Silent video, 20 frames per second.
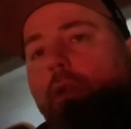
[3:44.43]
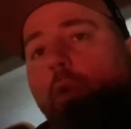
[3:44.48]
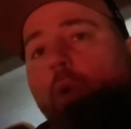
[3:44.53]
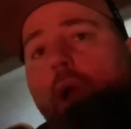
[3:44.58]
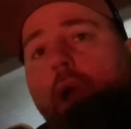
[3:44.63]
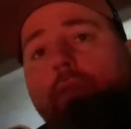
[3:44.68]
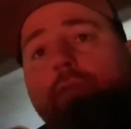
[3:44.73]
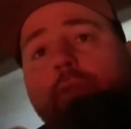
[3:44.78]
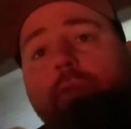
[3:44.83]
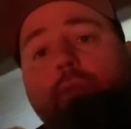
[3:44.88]

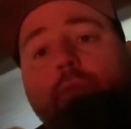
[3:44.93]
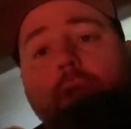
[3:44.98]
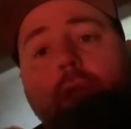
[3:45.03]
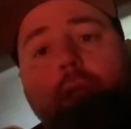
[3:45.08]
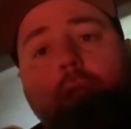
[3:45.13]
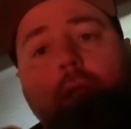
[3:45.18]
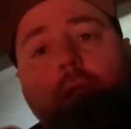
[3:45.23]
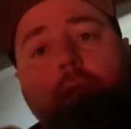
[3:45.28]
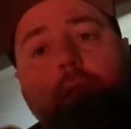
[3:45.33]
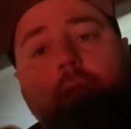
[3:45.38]
have to
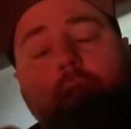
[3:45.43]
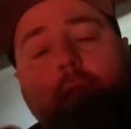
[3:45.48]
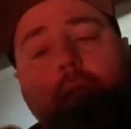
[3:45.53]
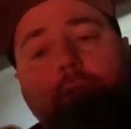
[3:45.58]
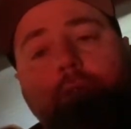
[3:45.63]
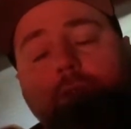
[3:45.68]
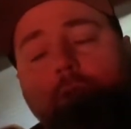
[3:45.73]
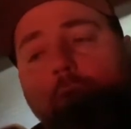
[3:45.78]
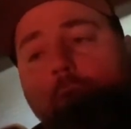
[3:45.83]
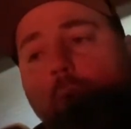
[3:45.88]
read and
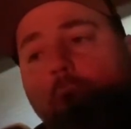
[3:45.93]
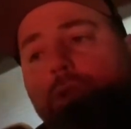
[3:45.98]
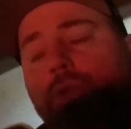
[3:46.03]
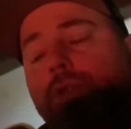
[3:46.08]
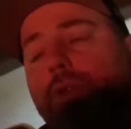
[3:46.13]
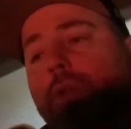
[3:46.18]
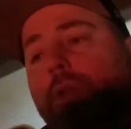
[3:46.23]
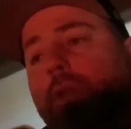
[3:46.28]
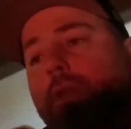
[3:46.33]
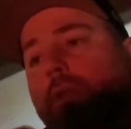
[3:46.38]
answer
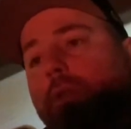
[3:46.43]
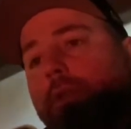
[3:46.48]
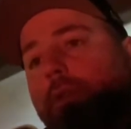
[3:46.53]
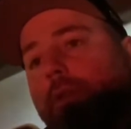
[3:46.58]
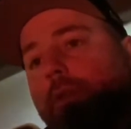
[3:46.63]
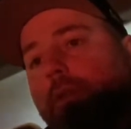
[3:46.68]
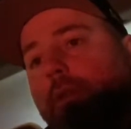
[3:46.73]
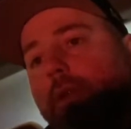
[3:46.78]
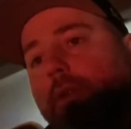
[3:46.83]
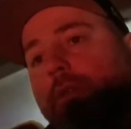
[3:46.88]
questions,
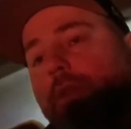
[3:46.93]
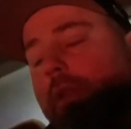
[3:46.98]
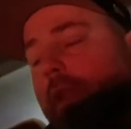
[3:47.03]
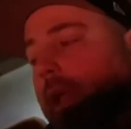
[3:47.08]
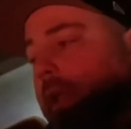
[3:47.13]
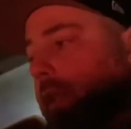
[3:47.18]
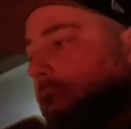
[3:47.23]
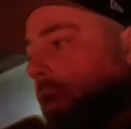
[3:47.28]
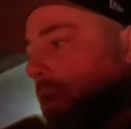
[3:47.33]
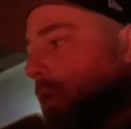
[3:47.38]
and there's a
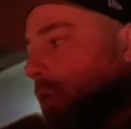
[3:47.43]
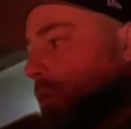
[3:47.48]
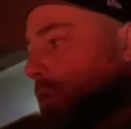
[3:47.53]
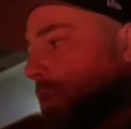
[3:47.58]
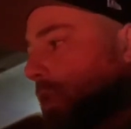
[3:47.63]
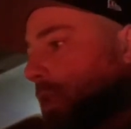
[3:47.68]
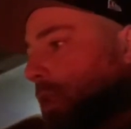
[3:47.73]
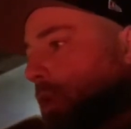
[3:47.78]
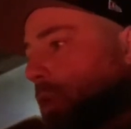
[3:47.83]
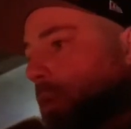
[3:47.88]
lot that goes
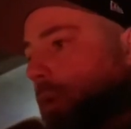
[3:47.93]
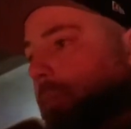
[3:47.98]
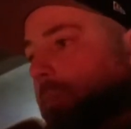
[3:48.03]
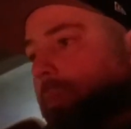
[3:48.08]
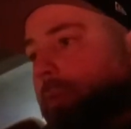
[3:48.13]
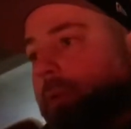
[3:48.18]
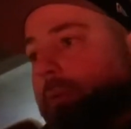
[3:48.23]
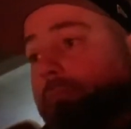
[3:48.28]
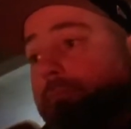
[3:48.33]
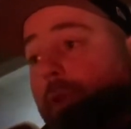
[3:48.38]
into it,
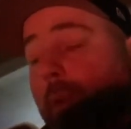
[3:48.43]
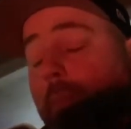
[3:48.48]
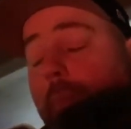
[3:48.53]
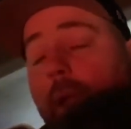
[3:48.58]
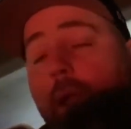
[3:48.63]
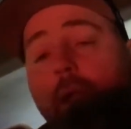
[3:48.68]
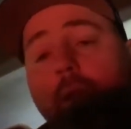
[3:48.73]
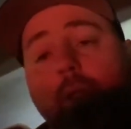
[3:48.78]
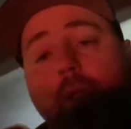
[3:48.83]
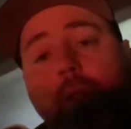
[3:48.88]
but
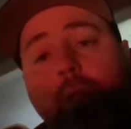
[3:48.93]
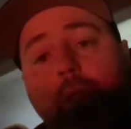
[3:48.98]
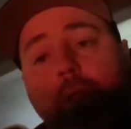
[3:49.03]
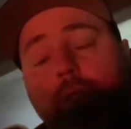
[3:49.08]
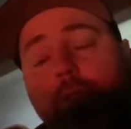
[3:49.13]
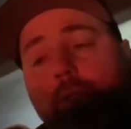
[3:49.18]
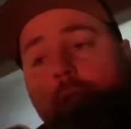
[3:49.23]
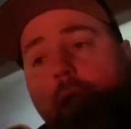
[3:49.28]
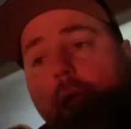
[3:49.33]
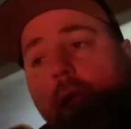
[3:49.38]
apparently
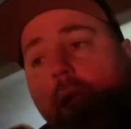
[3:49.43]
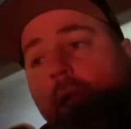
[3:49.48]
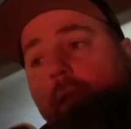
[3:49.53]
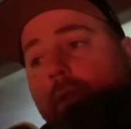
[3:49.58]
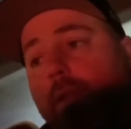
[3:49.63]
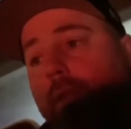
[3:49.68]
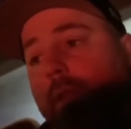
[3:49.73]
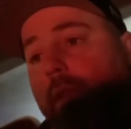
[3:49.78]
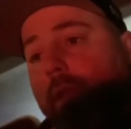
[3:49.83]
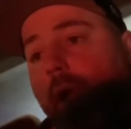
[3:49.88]
this guy
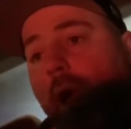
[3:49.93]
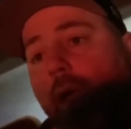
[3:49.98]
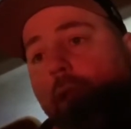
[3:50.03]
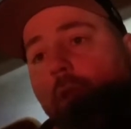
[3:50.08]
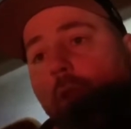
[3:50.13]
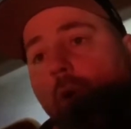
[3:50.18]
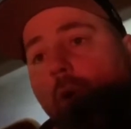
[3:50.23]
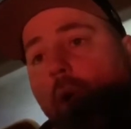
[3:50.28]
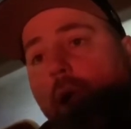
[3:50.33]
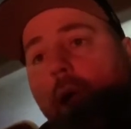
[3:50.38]
did not
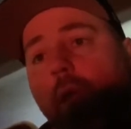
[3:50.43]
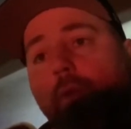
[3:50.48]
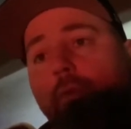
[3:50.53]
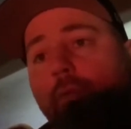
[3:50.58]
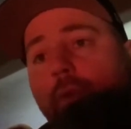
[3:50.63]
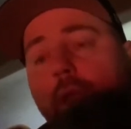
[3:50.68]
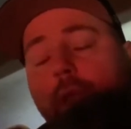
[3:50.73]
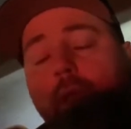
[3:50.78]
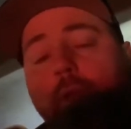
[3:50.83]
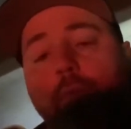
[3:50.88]
know how to
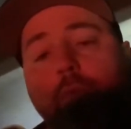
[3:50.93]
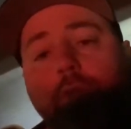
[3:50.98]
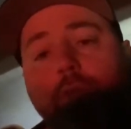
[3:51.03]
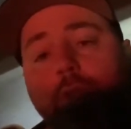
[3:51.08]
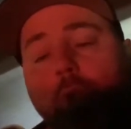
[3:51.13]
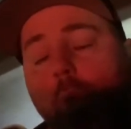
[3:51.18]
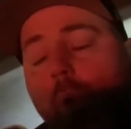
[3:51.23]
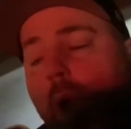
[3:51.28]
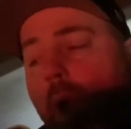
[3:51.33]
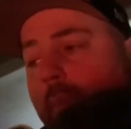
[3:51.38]
read. It was
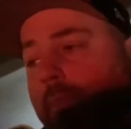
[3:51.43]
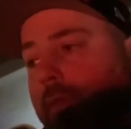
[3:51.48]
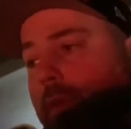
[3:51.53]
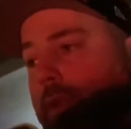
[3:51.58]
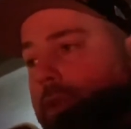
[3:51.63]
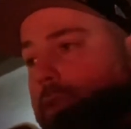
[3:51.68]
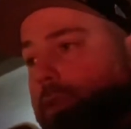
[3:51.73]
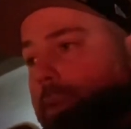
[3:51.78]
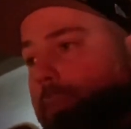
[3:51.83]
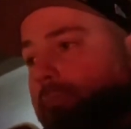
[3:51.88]
so
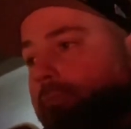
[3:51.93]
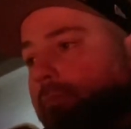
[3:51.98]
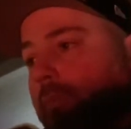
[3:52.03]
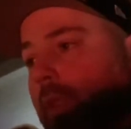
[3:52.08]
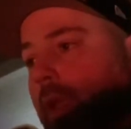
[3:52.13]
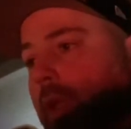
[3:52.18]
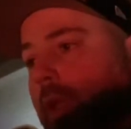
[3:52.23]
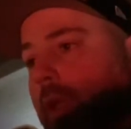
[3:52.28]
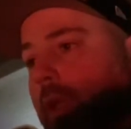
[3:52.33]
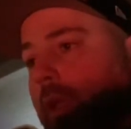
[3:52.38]
obvious.
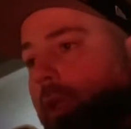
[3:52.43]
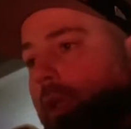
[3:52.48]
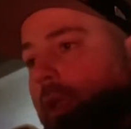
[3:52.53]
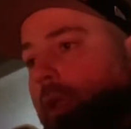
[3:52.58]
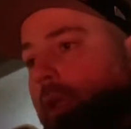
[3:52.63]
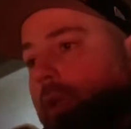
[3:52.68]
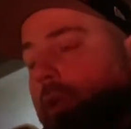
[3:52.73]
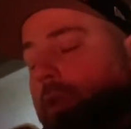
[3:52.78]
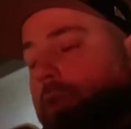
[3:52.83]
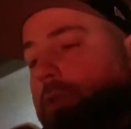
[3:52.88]

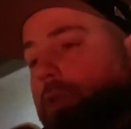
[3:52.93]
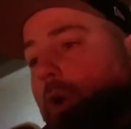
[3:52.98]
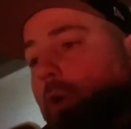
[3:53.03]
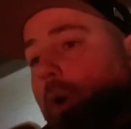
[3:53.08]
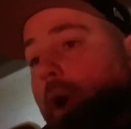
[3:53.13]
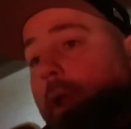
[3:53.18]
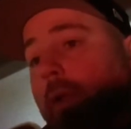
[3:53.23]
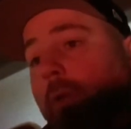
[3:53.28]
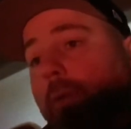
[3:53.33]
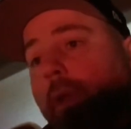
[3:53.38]
So
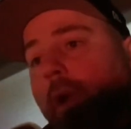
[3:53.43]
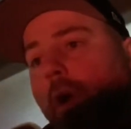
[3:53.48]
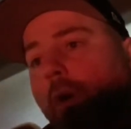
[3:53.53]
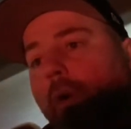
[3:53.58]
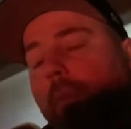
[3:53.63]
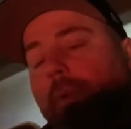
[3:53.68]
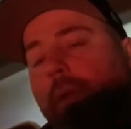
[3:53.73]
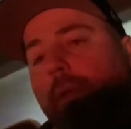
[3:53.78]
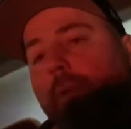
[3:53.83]
I don't know. I